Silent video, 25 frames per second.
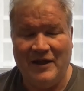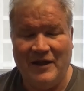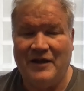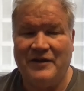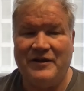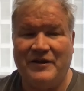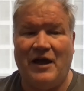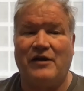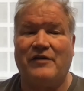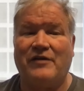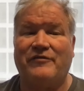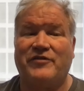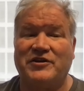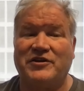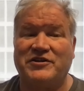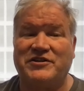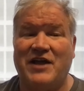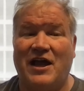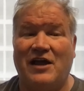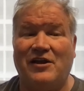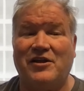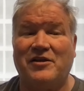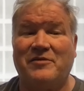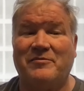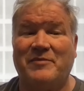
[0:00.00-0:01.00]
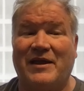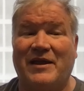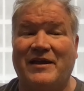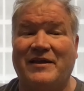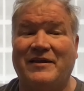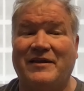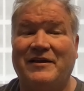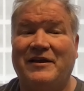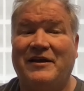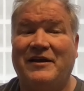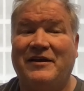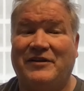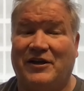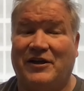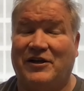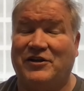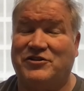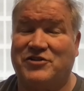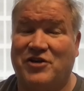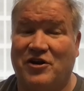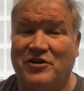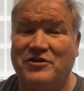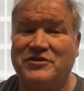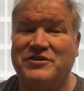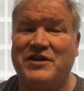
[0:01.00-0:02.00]
Now, if you're telling me that it
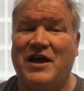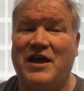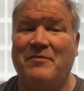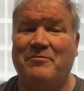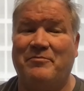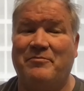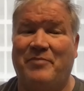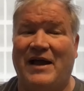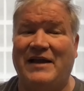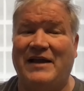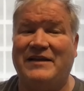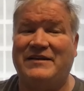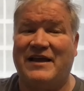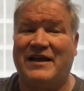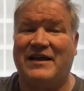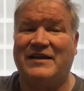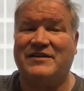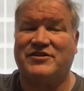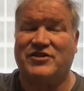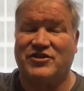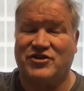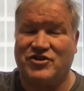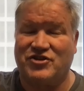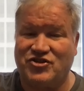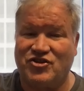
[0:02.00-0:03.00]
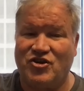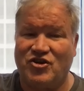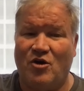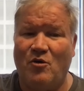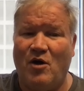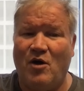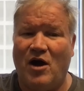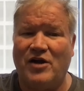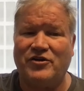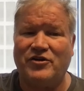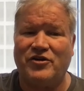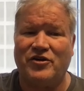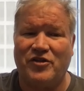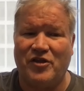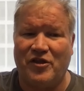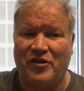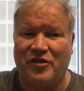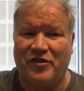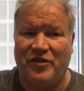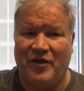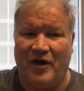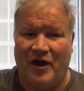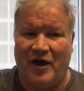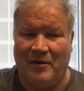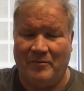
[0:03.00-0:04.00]
turns out ByteDance is so under the
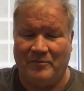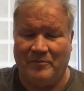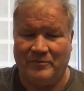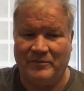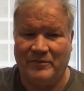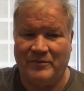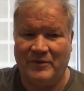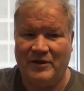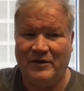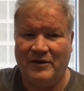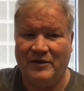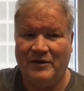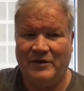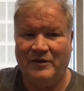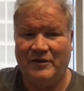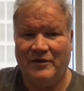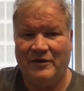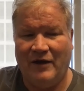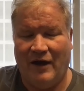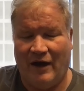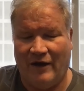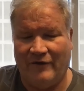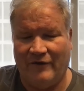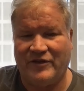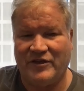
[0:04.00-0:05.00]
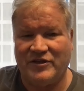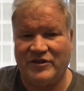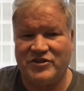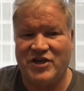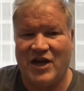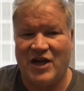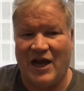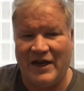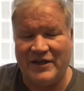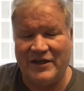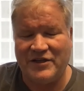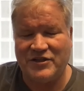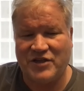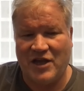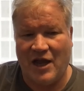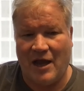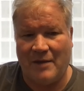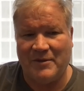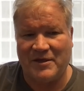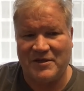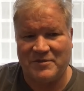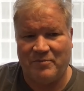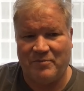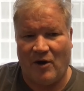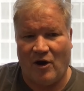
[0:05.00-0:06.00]
thumb of the Chinese
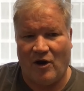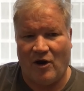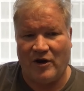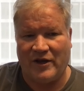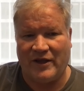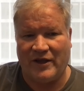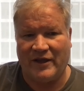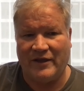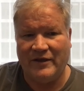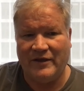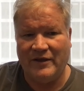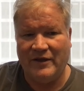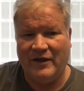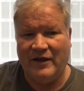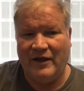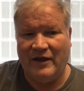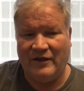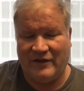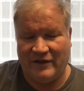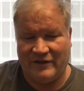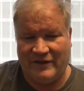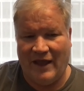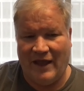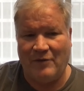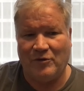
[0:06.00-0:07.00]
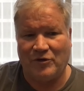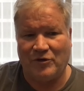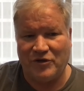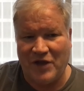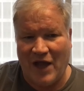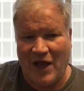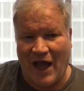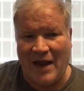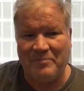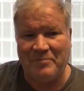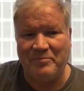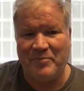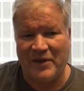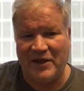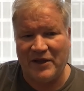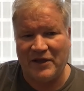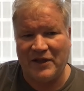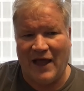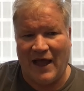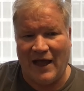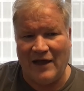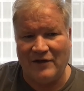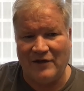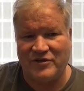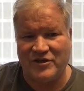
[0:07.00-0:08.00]
Communist Party that they will not be
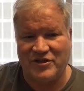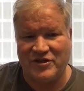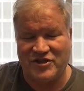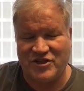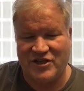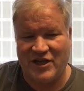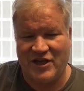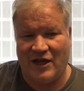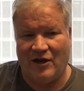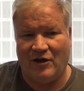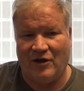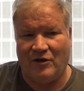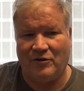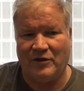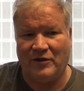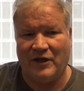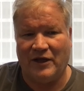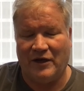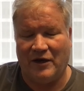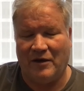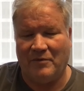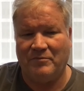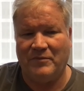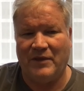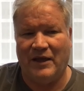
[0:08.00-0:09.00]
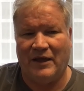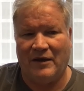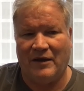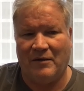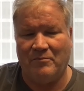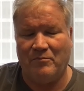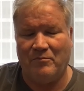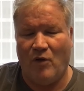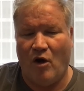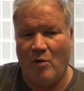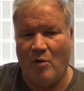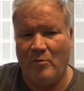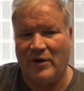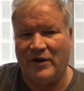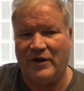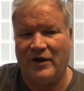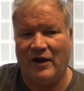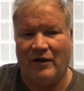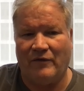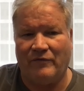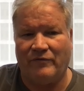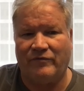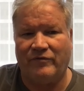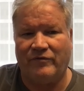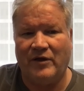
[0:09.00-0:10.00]
allowed to sell in a moment
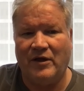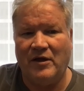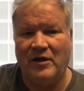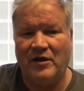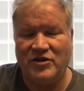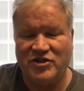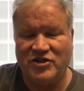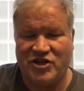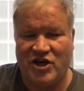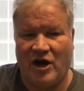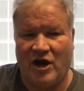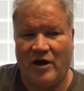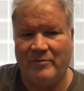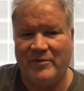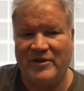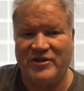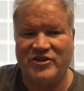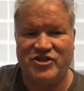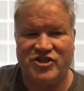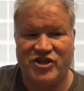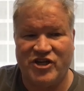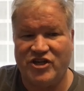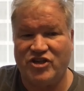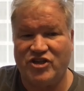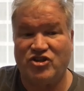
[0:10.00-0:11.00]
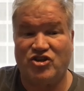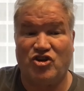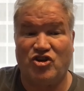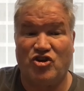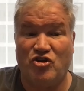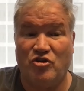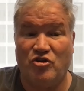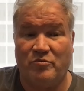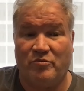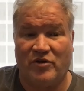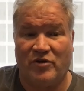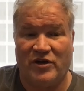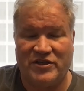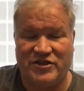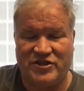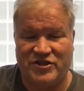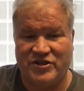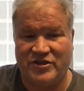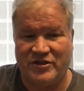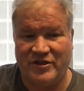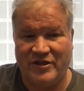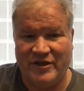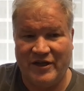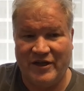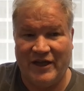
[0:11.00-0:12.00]
of Chairman Xi's
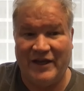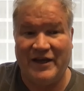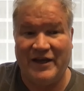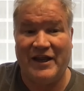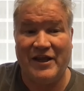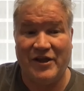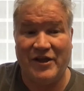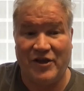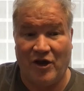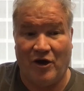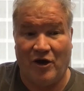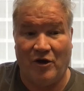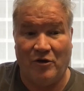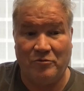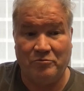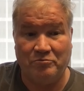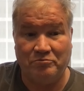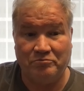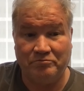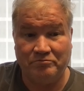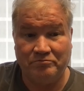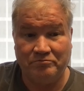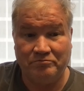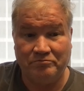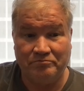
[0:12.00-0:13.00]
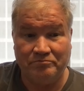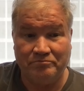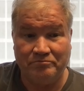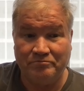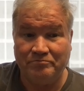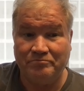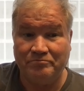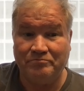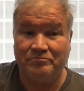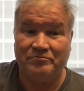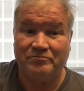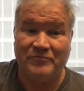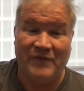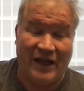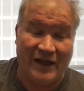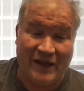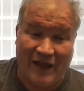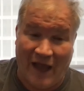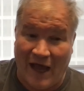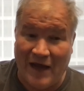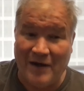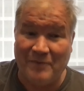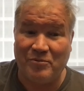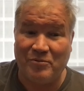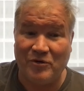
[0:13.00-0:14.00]
hubris and ego, it
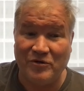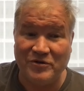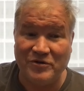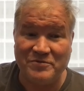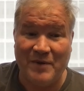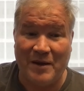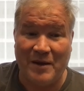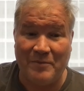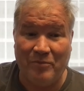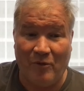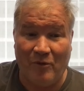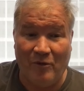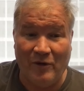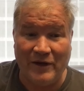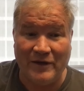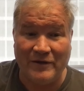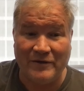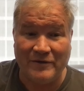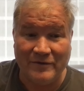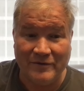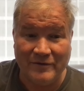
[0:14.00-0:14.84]
kind of proves my point.